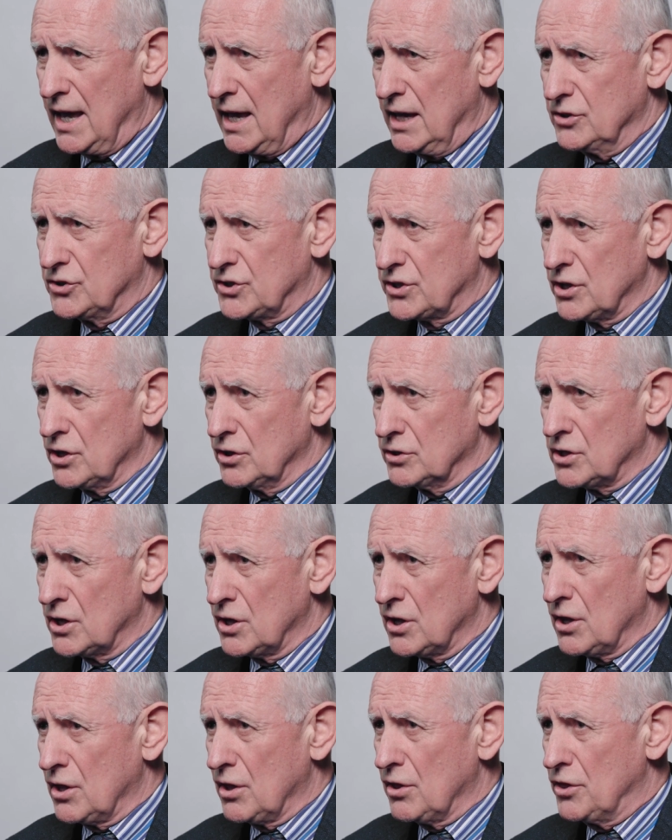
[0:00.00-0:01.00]
is that
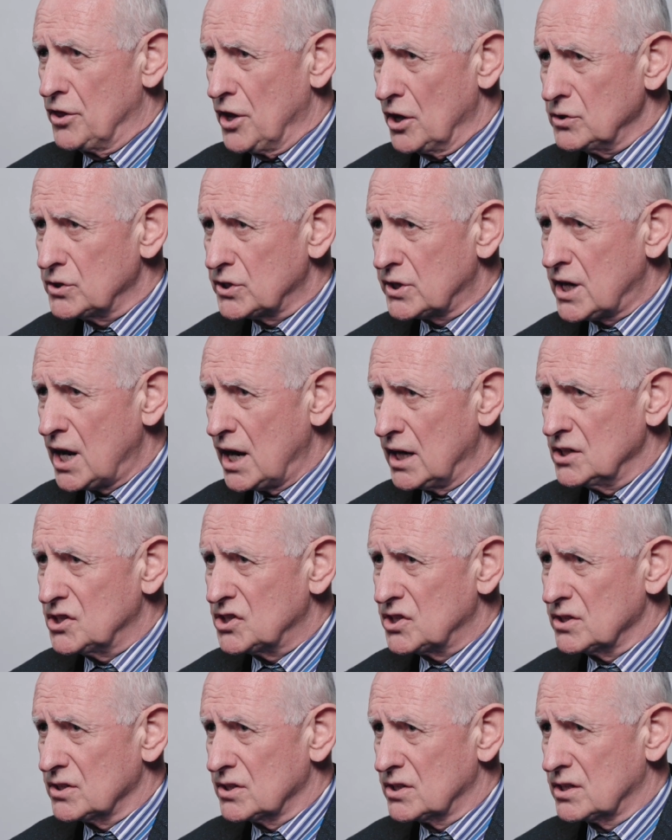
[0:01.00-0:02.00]
those
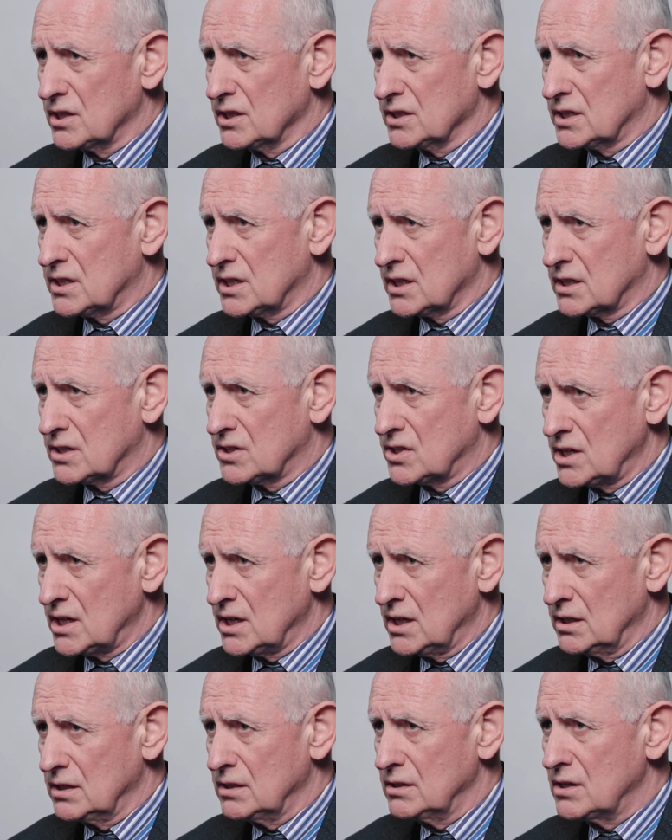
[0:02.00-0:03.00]
cases that
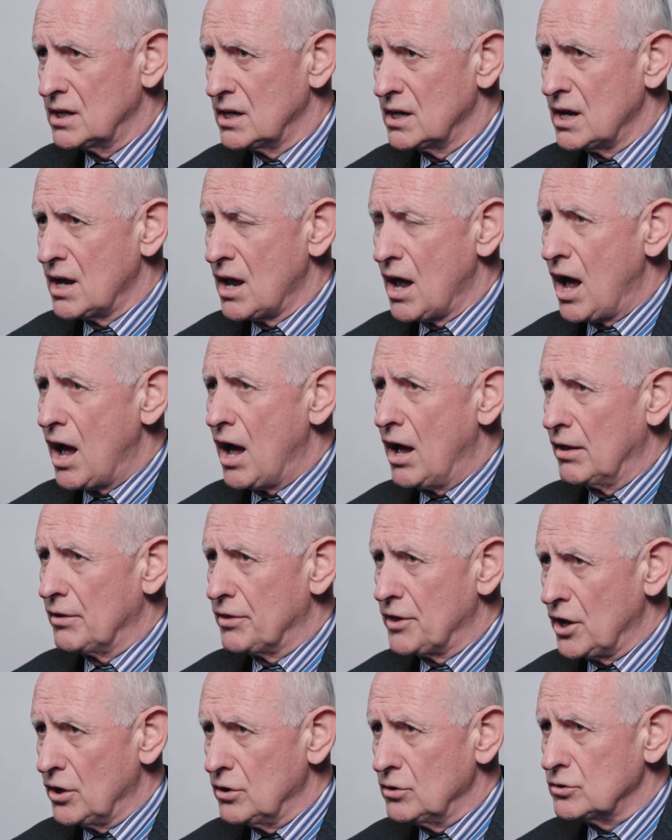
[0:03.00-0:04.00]
succeed are
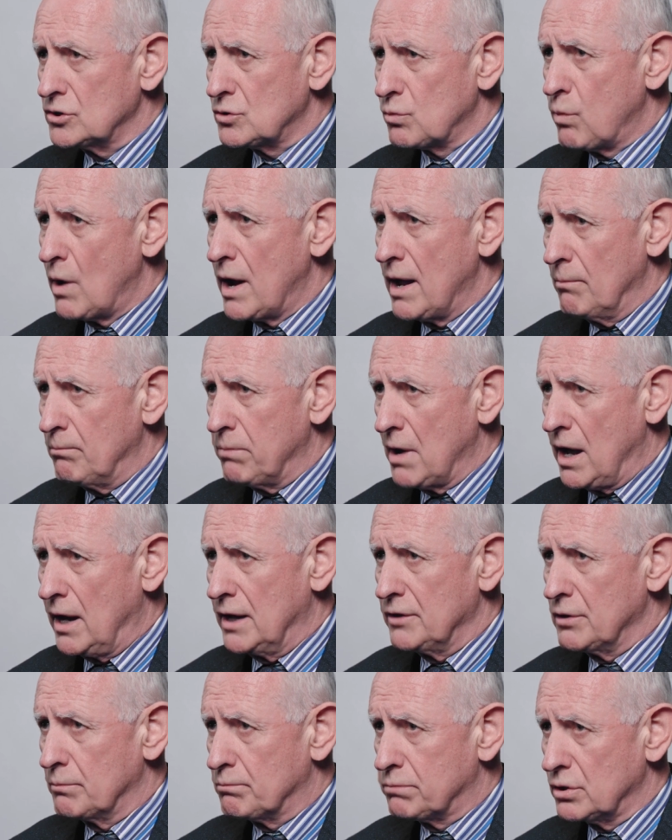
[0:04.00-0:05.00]
those
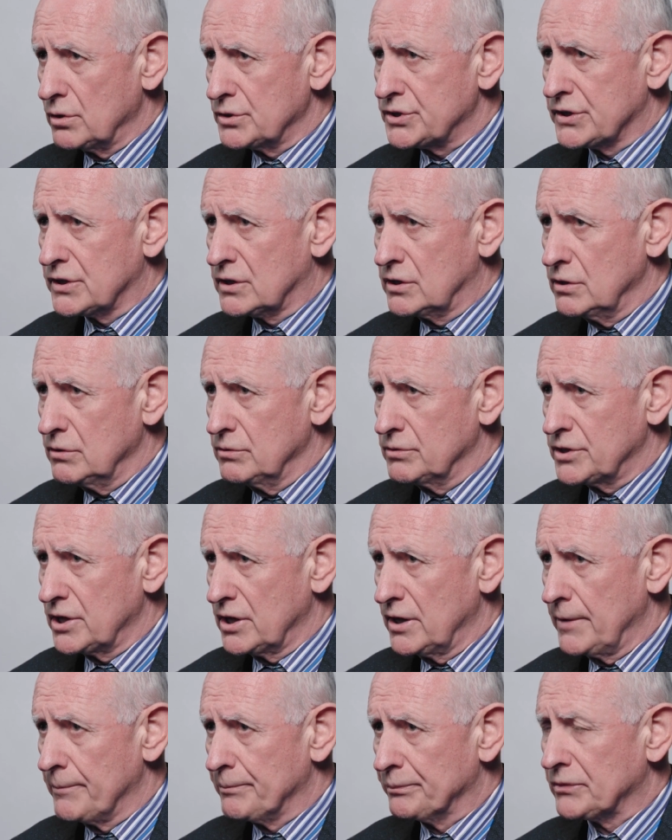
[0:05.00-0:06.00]
whereby the
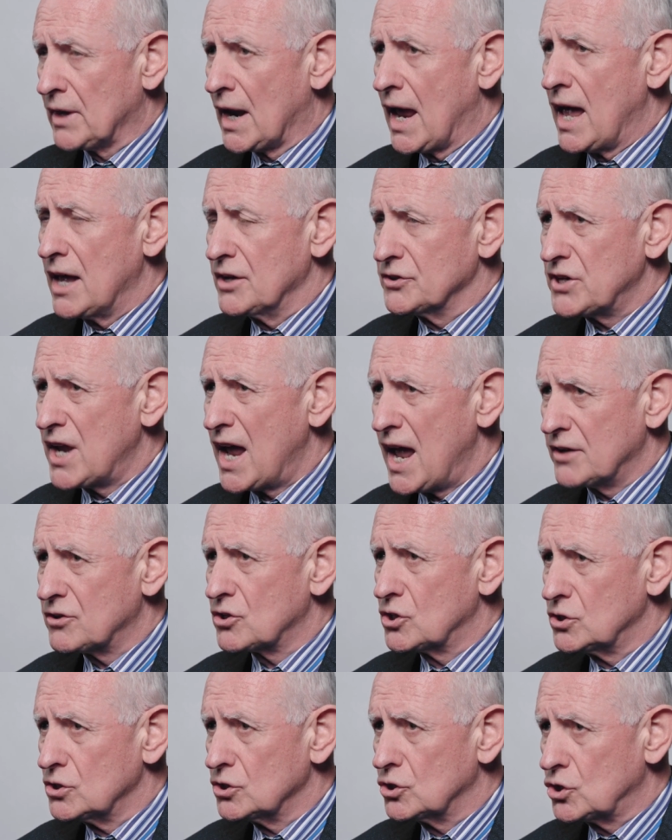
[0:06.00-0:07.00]
prosecutor has
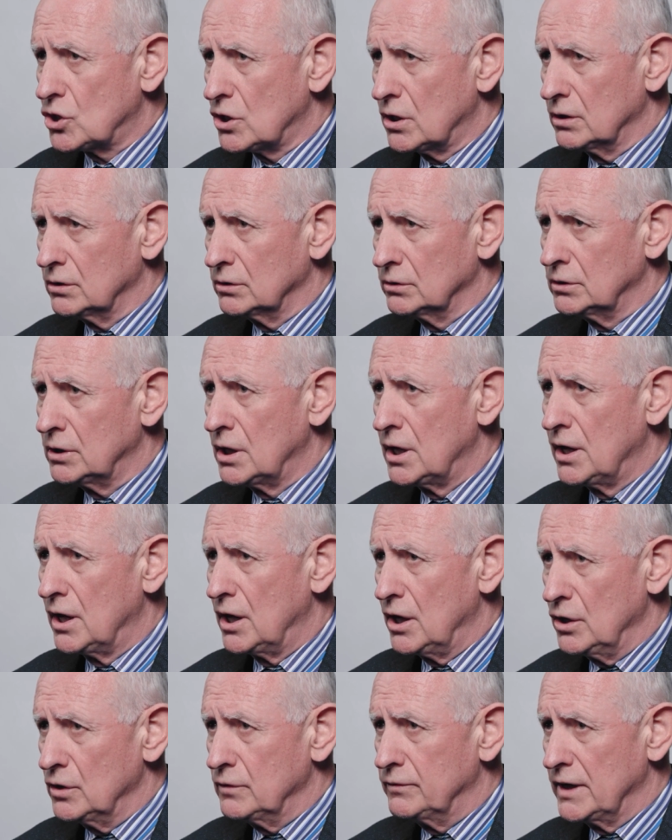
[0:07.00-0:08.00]
had control
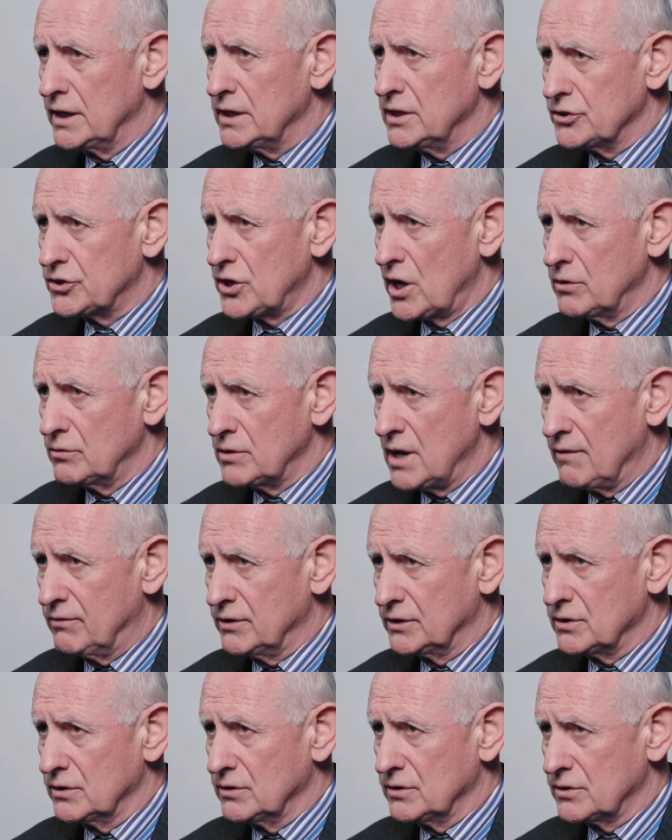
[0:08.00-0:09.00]
over his own
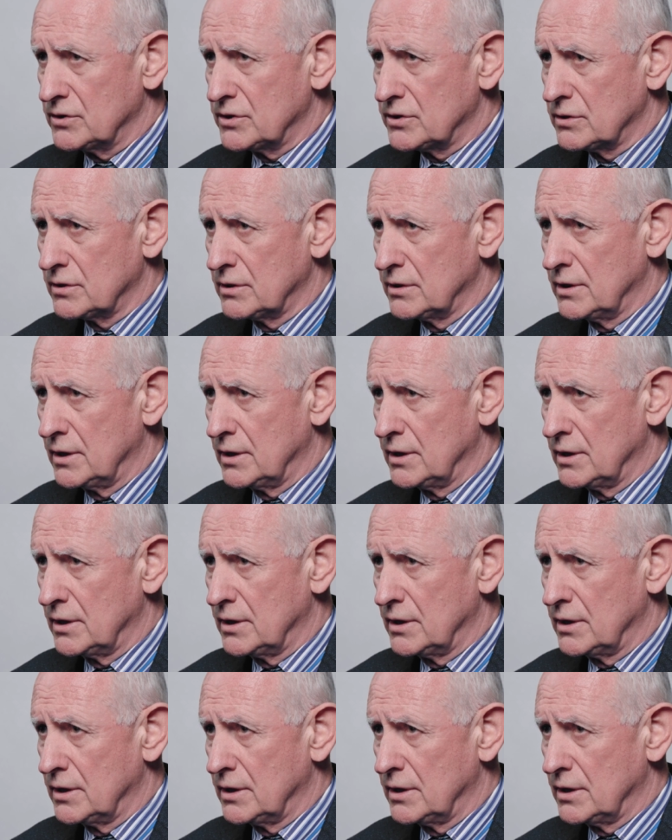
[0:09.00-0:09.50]
evidence.